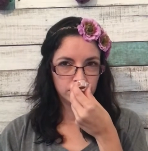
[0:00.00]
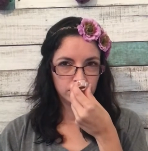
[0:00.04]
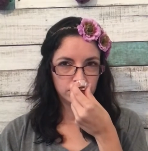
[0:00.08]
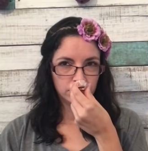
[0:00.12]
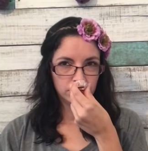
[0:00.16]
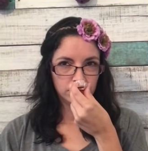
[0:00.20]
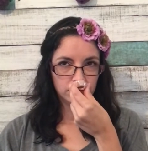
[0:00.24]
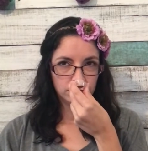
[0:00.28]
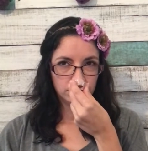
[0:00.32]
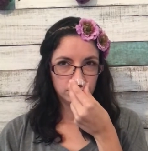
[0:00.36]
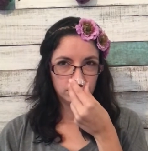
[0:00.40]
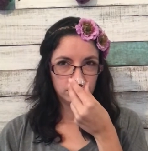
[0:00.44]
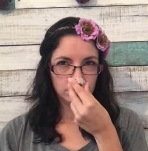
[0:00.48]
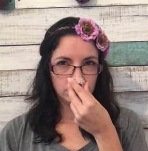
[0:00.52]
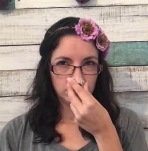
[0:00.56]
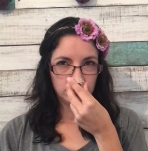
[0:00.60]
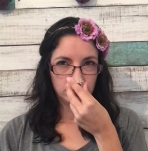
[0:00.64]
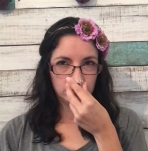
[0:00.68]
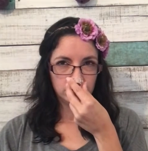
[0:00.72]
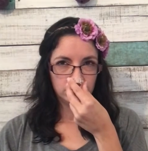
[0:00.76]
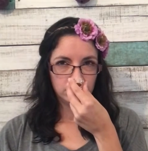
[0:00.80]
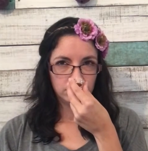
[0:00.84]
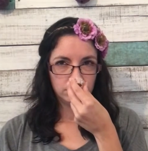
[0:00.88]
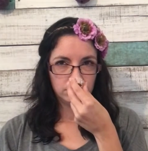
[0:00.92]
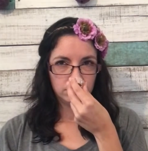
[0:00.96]

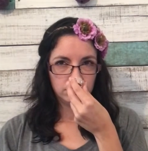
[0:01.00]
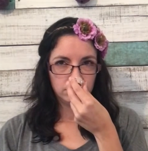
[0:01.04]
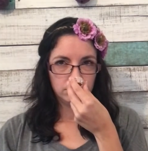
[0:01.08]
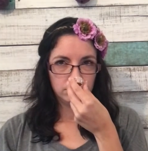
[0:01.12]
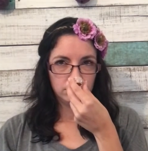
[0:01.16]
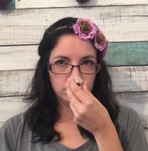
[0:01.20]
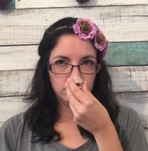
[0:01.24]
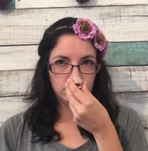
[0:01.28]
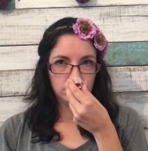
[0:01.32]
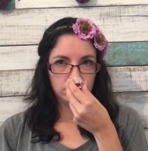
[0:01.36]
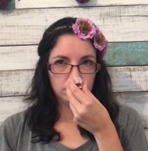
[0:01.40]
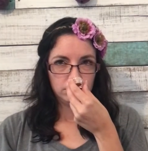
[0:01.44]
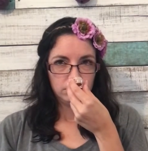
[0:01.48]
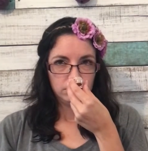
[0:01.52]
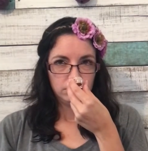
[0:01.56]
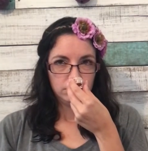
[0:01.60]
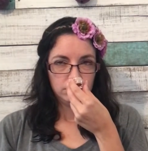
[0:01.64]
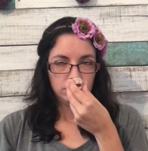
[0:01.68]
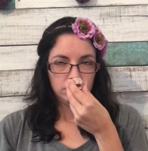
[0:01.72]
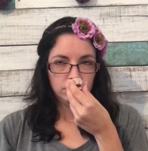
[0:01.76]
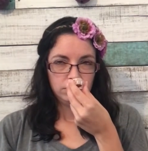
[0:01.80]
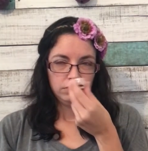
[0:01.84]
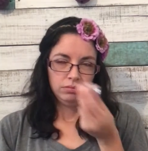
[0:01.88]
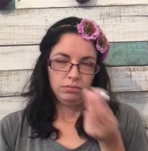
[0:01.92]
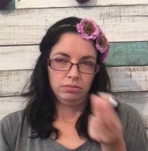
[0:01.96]

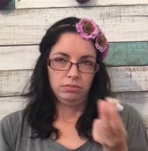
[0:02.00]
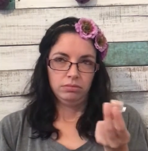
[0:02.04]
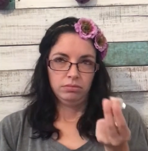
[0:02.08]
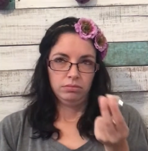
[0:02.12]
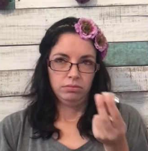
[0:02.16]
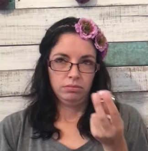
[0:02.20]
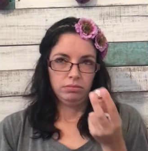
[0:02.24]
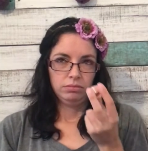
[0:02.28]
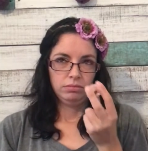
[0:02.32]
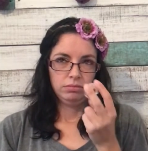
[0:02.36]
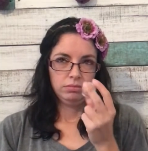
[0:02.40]
Nothing is said.